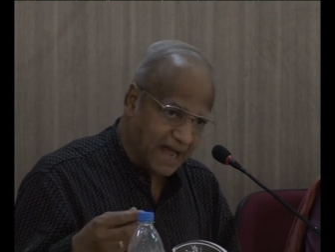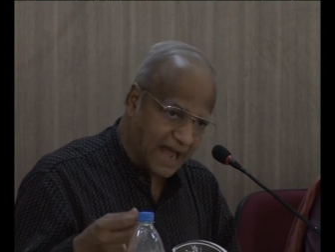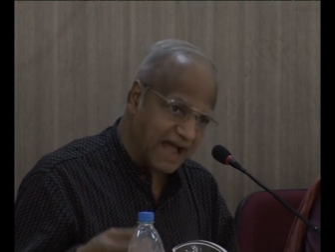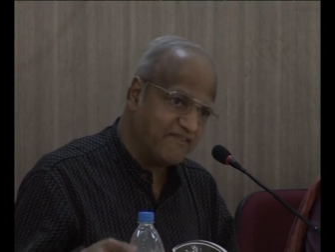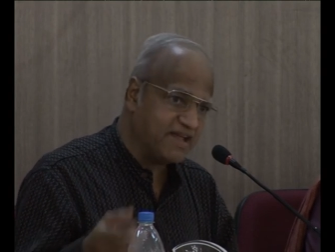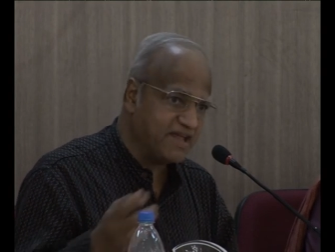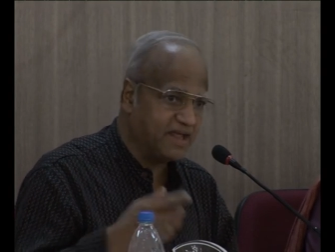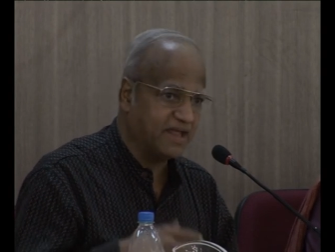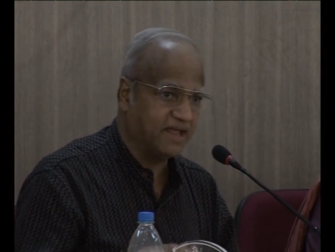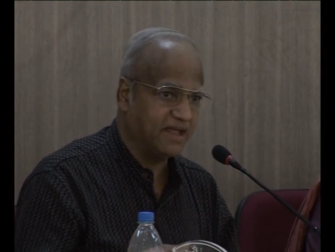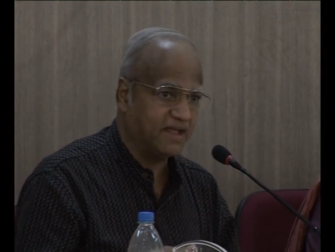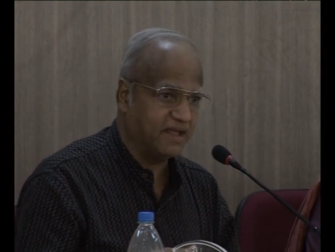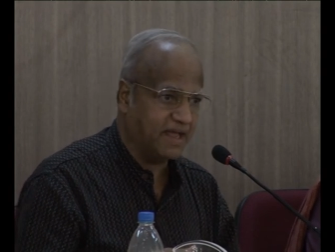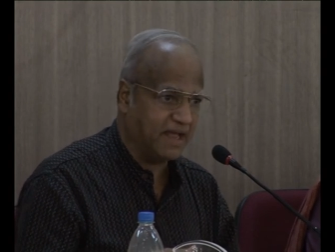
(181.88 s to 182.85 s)
having
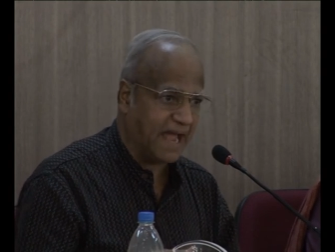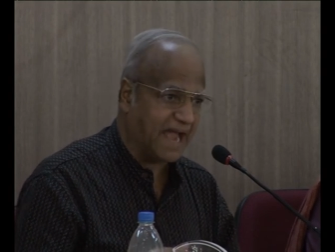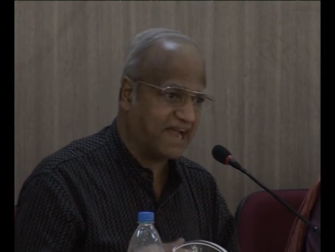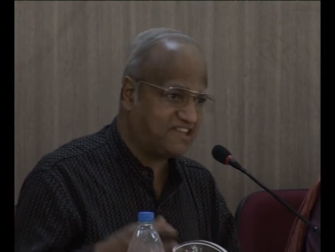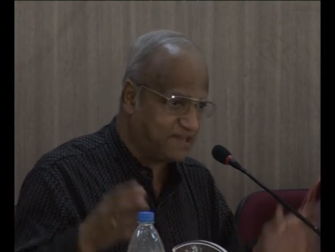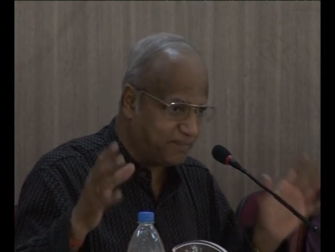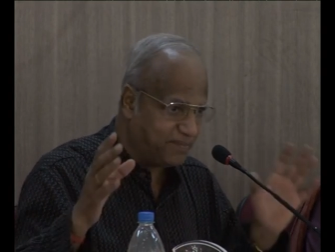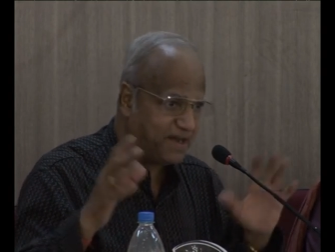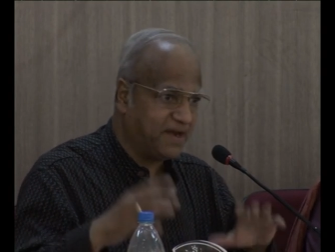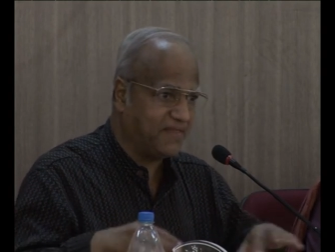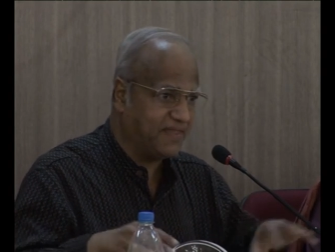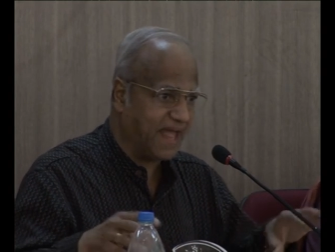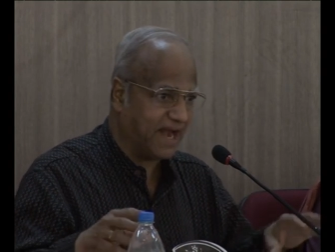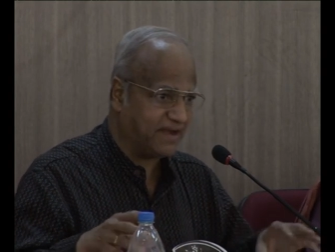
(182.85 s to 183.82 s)
accepted
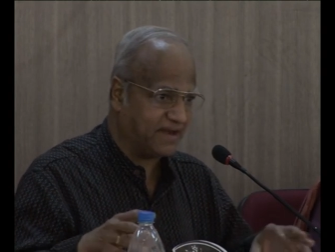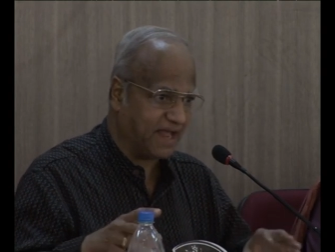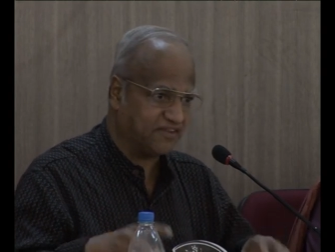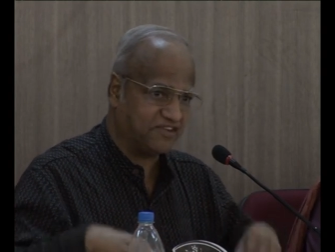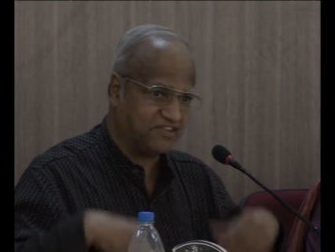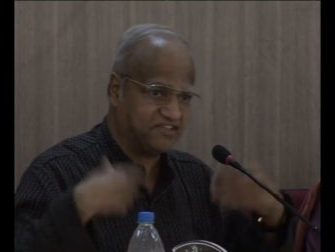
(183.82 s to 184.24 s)
that as a